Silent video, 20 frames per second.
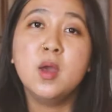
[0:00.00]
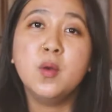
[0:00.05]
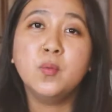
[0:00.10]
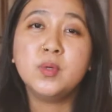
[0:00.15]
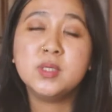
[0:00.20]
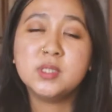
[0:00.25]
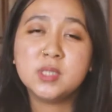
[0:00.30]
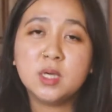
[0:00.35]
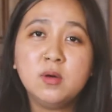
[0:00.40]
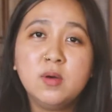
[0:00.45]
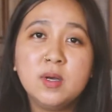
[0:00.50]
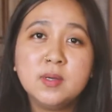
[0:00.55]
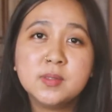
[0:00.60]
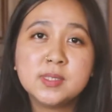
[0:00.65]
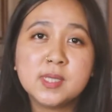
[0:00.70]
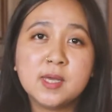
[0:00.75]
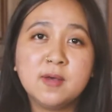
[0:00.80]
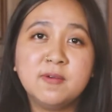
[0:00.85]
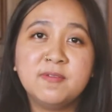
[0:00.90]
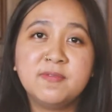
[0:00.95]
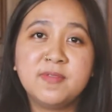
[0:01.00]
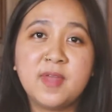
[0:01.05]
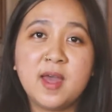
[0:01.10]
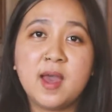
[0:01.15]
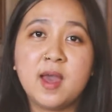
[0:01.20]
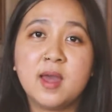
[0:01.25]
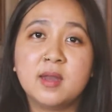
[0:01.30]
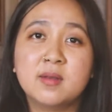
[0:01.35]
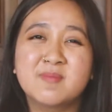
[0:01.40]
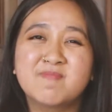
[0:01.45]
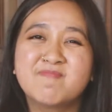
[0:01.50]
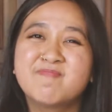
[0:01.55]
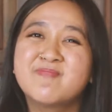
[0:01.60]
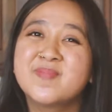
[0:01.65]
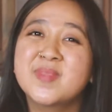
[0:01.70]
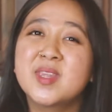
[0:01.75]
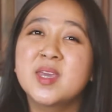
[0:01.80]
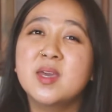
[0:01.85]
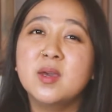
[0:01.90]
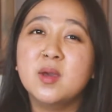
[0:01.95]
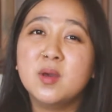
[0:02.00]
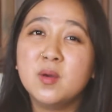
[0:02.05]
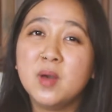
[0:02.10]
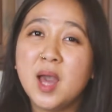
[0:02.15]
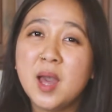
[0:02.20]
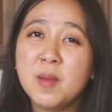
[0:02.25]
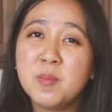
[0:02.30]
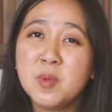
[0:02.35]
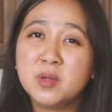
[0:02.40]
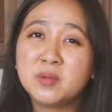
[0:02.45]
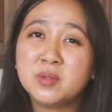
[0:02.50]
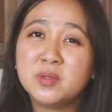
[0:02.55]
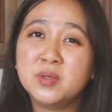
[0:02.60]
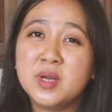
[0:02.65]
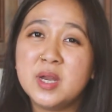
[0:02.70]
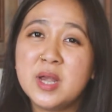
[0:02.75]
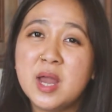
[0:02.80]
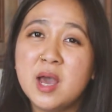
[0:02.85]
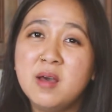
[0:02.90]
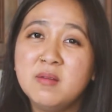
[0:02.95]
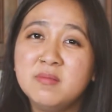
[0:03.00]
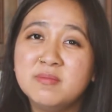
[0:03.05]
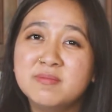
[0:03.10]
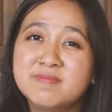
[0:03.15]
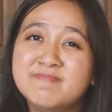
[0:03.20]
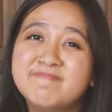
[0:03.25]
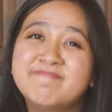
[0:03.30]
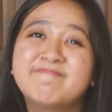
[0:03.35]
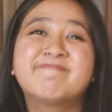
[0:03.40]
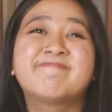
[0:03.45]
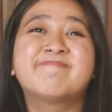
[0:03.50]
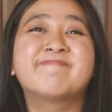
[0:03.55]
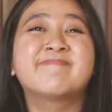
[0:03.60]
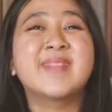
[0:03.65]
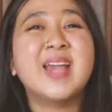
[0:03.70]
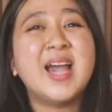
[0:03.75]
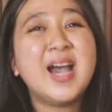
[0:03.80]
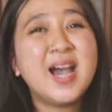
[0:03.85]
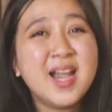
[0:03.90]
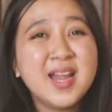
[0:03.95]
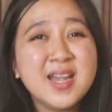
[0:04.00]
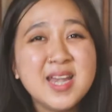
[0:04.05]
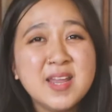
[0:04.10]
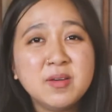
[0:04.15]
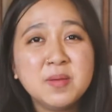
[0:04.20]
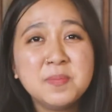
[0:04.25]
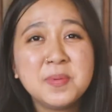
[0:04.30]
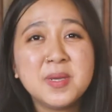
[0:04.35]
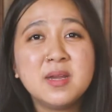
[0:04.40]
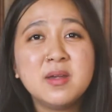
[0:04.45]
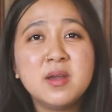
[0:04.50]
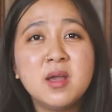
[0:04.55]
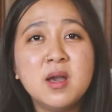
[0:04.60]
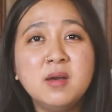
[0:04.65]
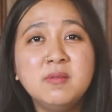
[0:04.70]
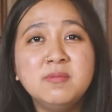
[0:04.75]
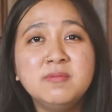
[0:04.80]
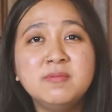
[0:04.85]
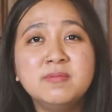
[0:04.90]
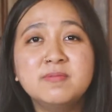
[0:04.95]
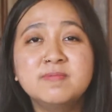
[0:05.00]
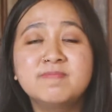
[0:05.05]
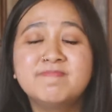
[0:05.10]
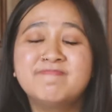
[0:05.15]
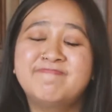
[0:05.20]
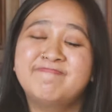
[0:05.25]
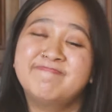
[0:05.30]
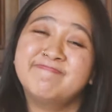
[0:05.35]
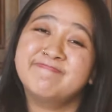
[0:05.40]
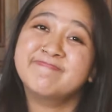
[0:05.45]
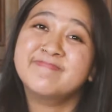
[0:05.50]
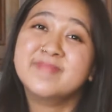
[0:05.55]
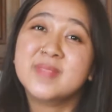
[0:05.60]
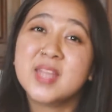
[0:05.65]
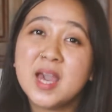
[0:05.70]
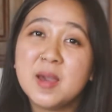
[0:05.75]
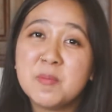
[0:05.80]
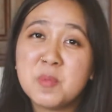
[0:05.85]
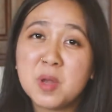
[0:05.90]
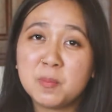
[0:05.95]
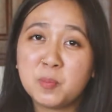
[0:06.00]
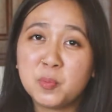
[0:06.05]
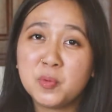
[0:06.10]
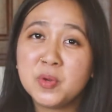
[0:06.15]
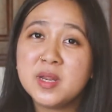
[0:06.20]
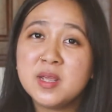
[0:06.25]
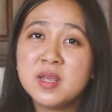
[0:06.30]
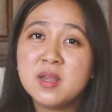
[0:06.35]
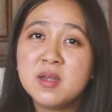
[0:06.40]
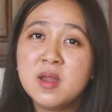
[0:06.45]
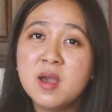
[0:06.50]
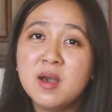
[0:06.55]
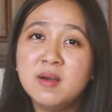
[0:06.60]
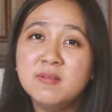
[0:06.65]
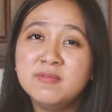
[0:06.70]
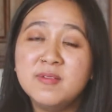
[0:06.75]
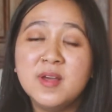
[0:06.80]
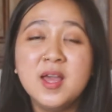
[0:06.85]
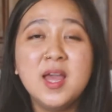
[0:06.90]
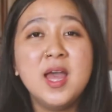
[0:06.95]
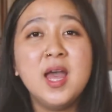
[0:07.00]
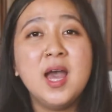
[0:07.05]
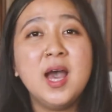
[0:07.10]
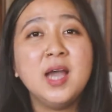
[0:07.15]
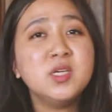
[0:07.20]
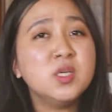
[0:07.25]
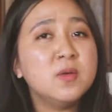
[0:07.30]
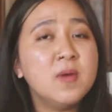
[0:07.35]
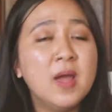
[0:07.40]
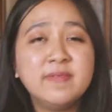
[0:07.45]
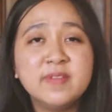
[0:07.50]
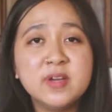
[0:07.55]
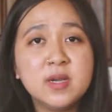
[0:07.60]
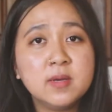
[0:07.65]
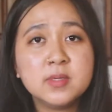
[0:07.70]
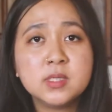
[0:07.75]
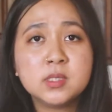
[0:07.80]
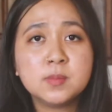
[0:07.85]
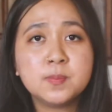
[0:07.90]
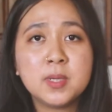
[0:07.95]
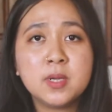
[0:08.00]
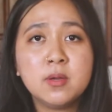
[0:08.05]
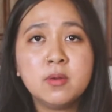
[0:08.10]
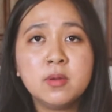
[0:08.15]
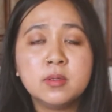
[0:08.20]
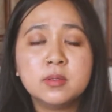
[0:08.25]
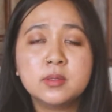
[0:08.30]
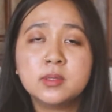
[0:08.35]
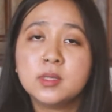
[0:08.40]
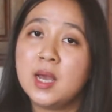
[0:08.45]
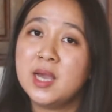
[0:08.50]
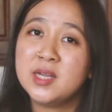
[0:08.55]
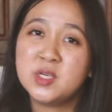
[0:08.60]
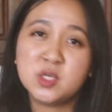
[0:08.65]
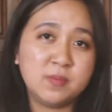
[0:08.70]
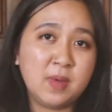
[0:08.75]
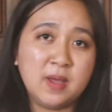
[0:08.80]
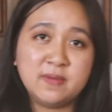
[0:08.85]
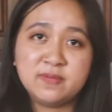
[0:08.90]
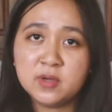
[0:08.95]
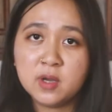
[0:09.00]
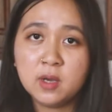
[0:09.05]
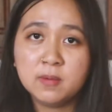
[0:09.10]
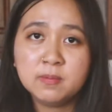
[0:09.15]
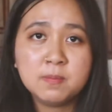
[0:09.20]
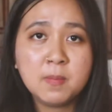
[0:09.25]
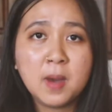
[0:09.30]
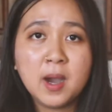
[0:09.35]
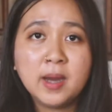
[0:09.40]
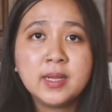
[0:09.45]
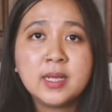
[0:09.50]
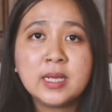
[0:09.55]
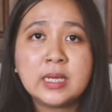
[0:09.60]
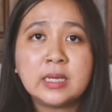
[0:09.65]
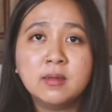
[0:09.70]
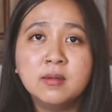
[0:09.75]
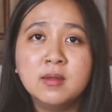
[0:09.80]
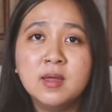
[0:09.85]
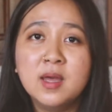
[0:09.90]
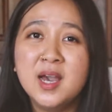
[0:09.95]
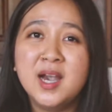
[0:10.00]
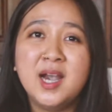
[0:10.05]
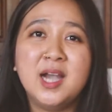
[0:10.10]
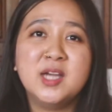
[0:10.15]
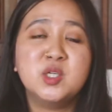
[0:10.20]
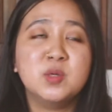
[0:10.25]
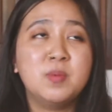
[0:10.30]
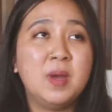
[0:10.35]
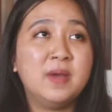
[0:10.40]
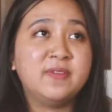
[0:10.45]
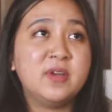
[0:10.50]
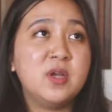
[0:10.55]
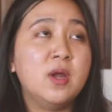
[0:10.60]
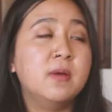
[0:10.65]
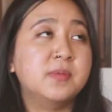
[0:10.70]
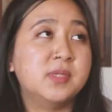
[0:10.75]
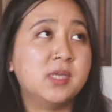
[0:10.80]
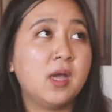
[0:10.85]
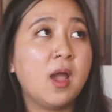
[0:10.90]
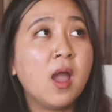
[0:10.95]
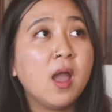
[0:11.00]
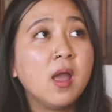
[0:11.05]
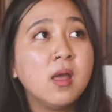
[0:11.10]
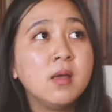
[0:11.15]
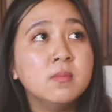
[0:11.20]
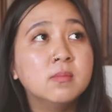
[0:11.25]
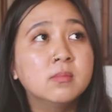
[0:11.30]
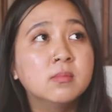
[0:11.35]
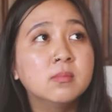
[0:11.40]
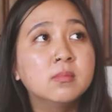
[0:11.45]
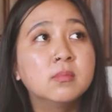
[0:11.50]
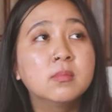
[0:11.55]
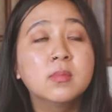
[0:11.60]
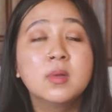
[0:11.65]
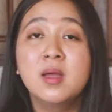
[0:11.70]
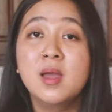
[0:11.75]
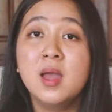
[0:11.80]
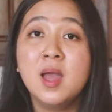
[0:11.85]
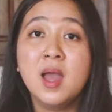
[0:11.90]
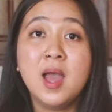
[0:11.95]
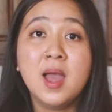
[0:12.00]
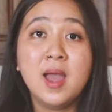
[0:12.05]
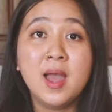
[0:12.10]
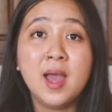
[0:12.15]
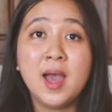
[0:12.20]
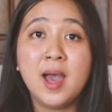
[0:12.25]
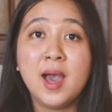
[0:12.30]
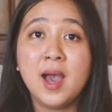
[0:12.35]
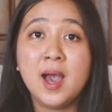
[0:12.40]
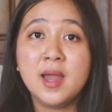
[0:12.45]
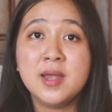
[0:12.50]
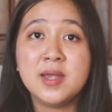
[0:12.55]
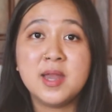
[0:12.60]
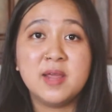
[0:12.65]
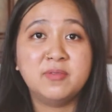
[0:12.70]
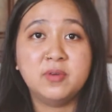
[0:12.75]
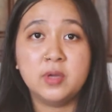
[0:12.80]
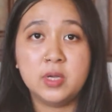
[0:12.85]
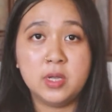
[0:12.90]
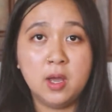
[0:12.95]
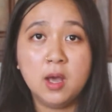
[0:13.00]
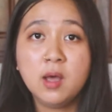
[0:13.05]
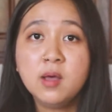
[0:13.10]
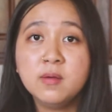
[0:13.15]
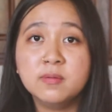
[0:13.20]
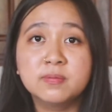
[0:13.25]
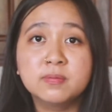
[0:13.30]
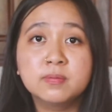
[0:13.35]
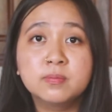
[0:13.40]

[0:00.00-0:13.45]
We told ourselves that I'm not good enough, I'll never be enough, I'm not pretty enough, I don't have enough experience, I don't have enough money, I don't have enough time, I'm never enough.